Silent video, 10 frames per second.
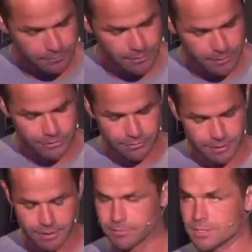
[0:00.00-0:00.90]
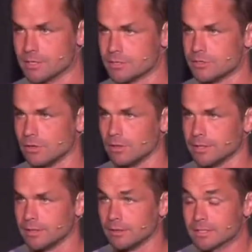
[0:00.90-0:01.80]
because your redemption is drawing near.